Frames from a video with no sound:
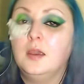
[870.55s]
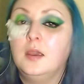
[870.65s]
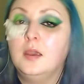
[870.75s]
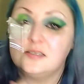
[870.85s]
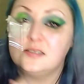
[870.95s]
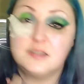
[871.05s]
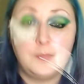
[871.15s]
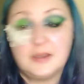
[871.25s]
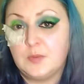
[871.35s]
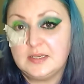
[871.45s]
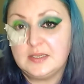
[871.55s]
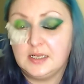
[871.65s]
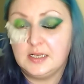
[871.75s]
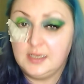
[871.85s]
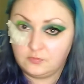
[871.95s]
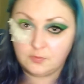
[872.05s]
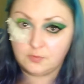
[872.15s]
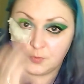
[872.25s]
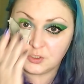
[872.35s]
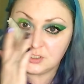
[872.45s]
It's the best way to clean off your
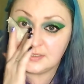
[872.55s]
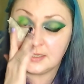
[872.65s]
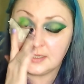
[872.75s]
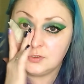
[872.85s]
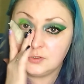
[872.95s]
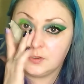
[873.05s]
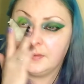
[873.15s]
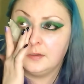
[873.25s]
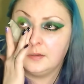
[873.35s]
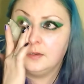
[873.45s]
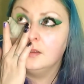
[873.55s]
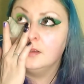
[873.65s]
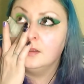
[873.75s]
brushes as you're going along.